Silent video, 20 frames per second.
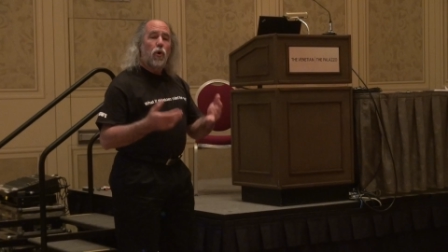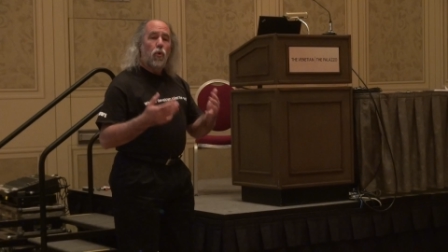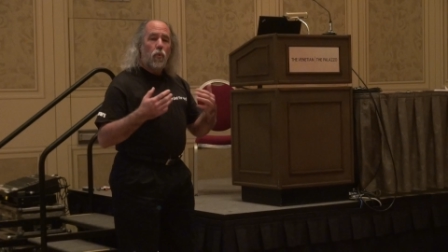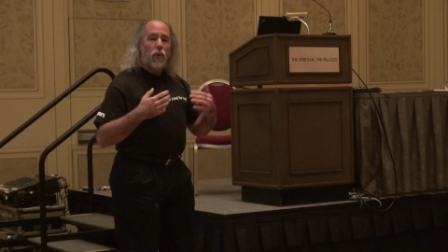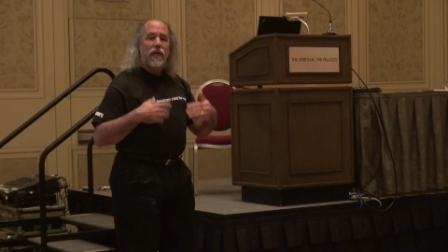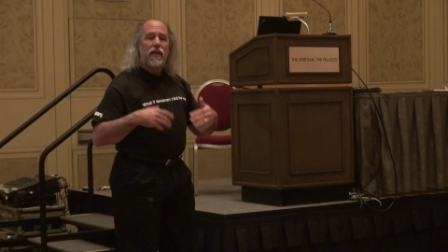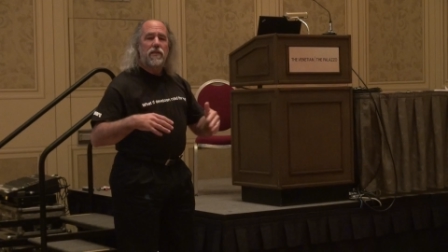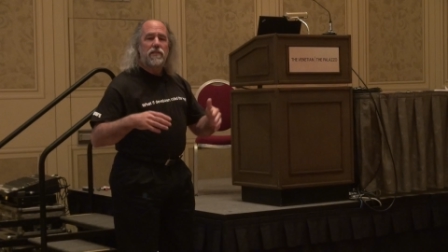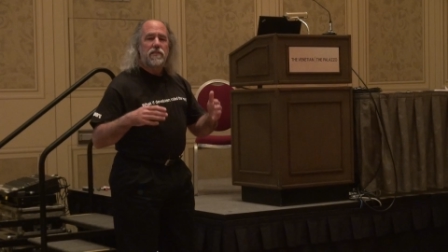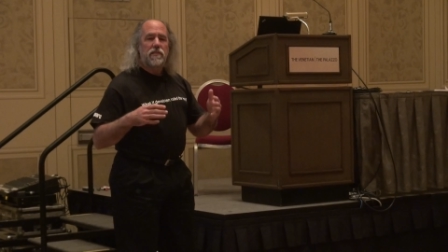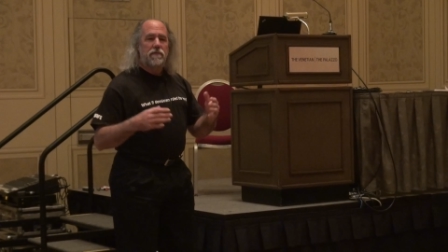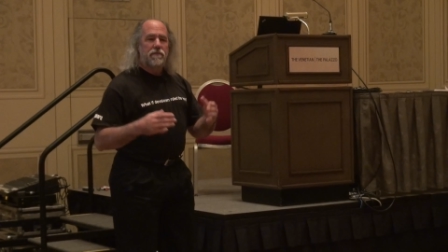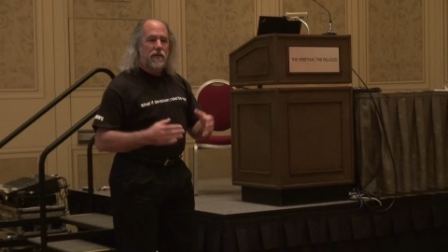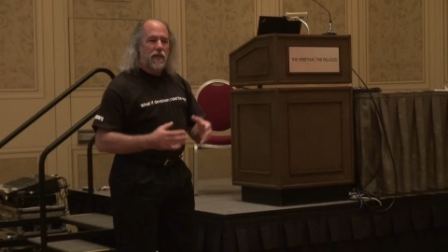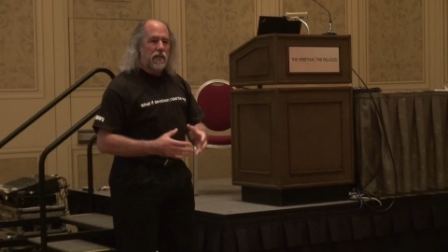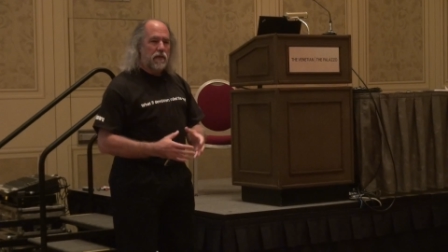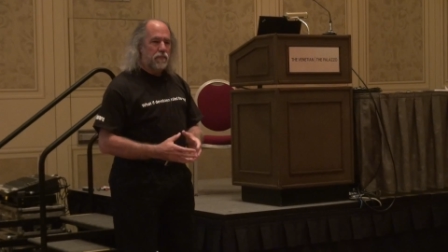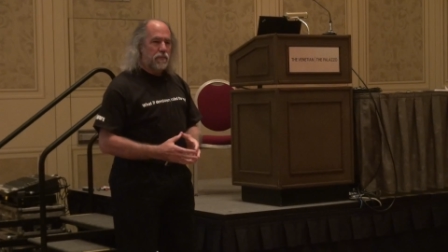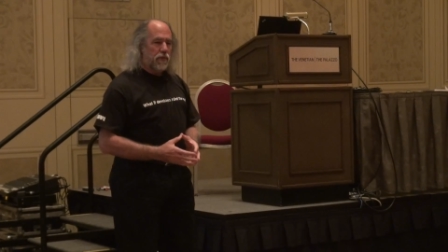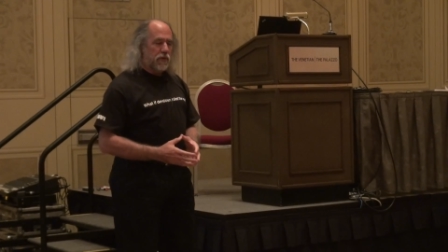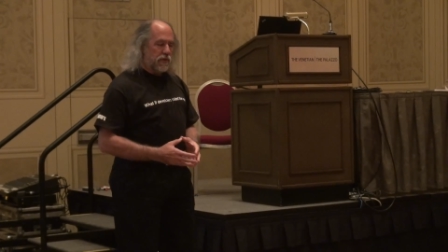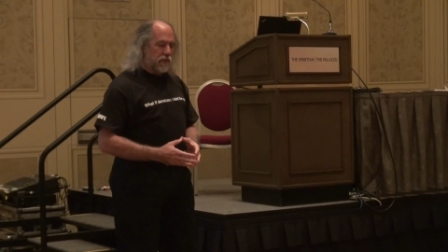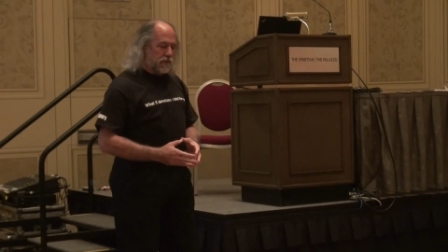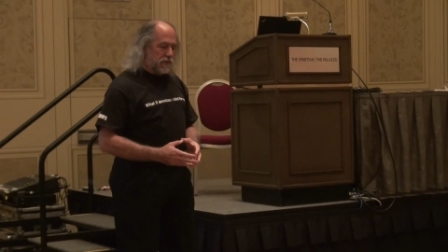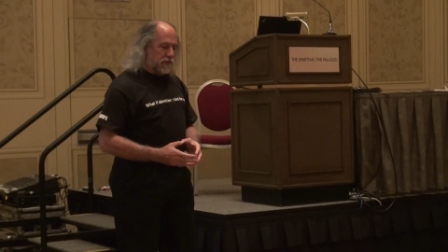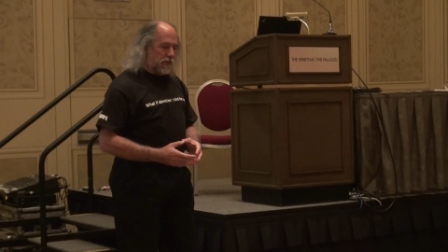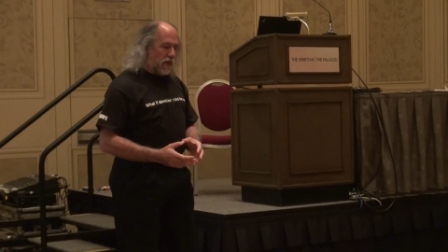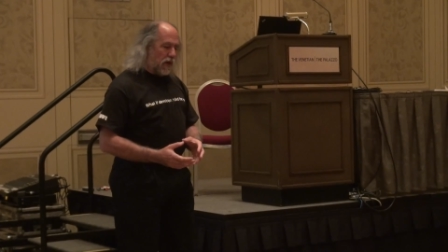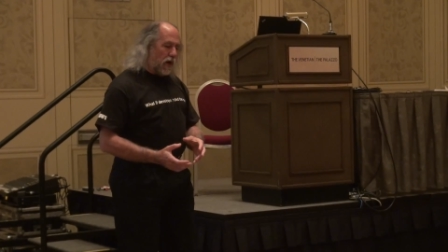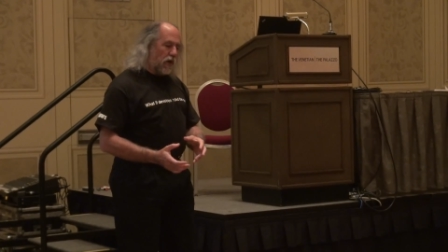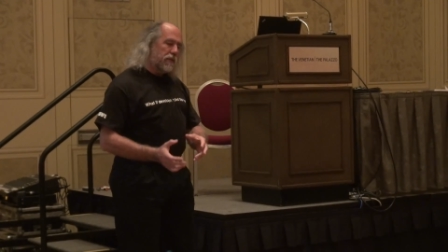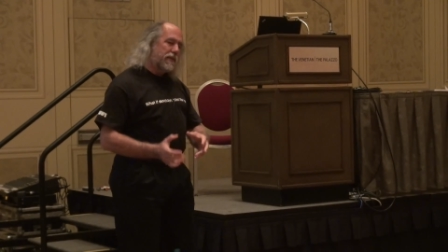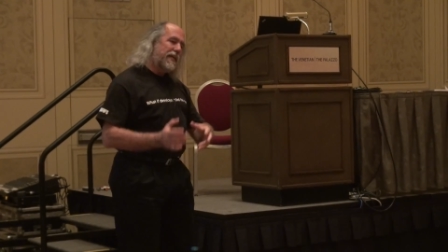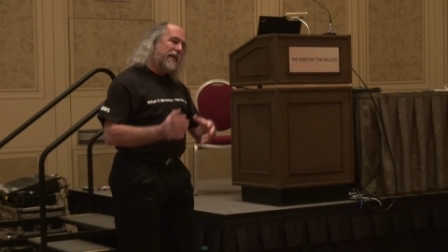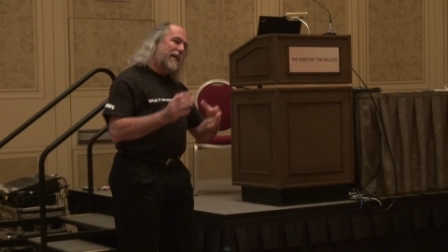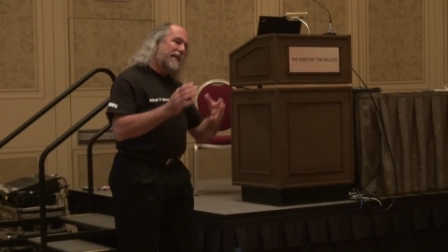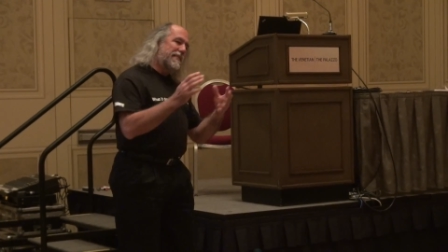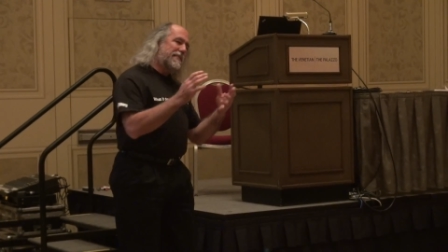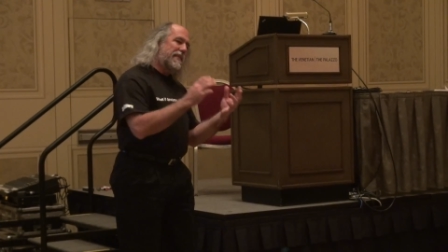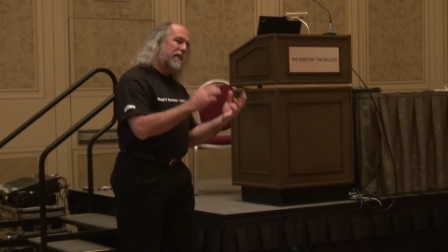We as developers are the
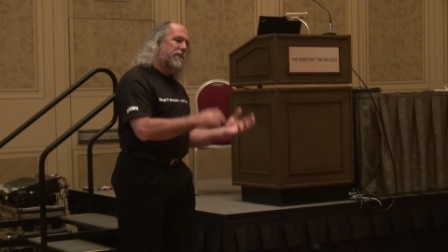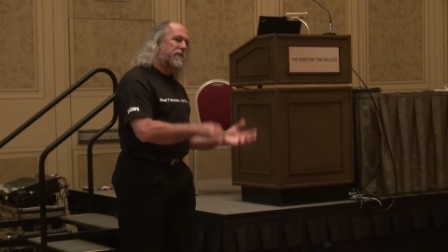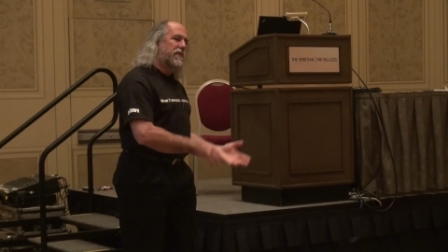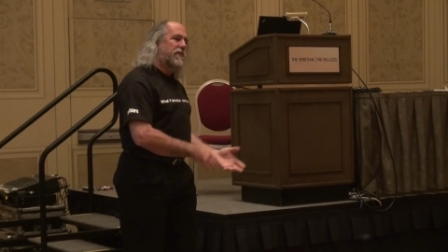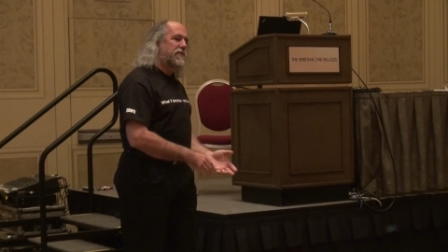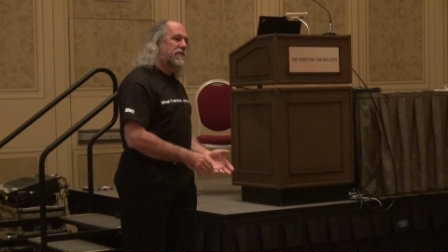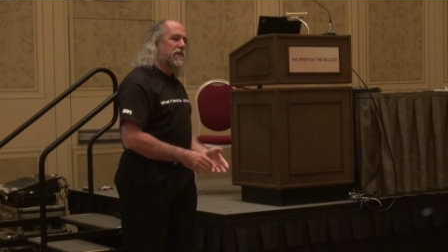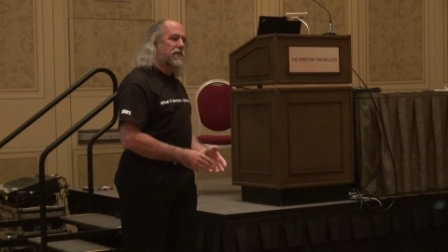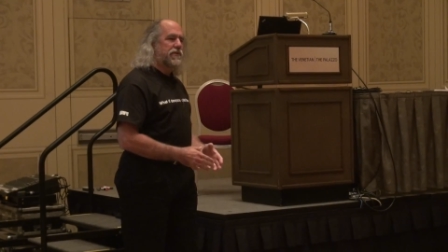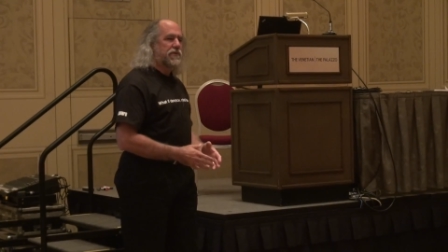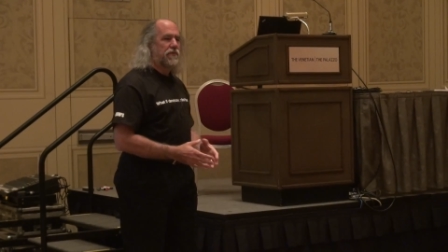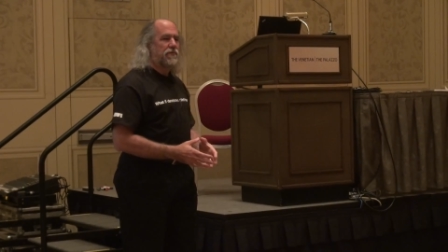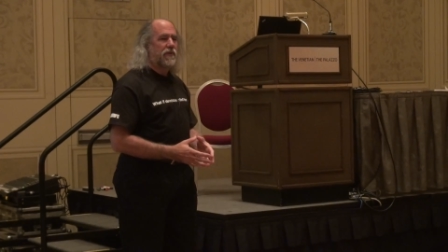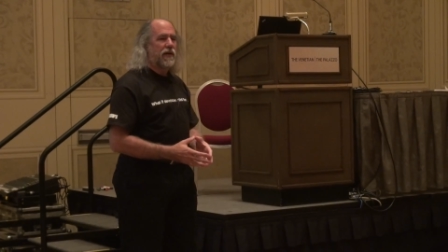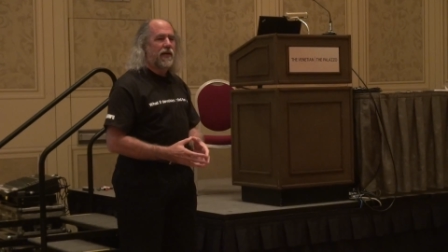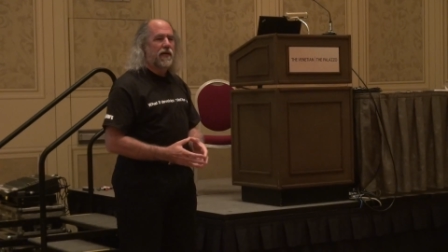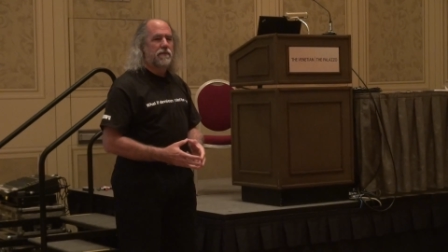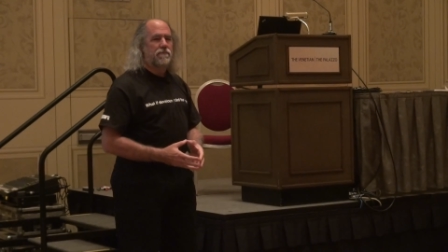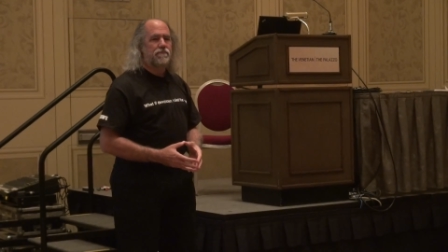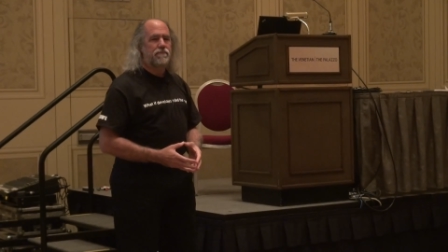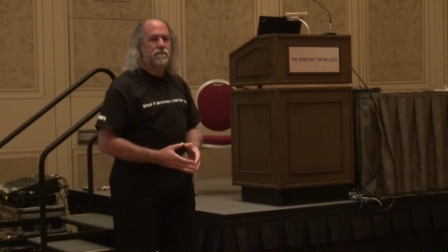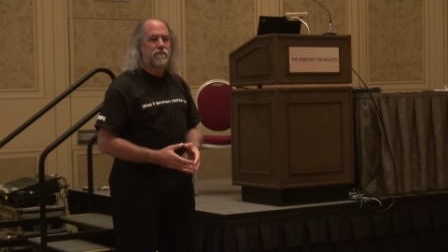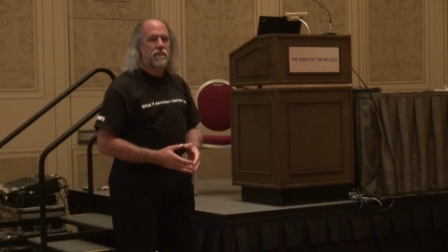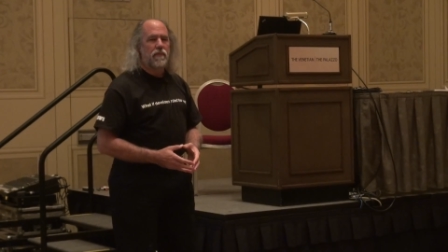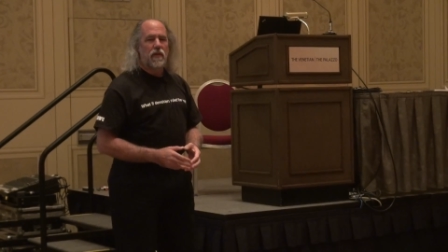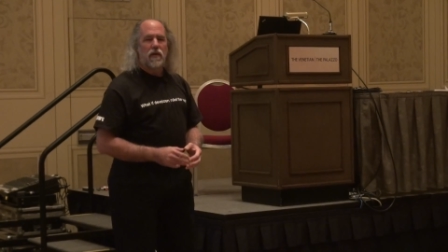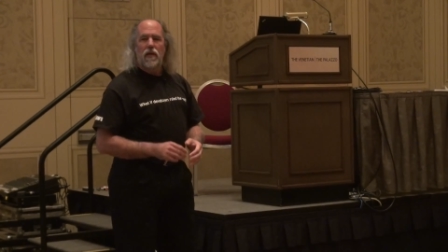antithesis of that.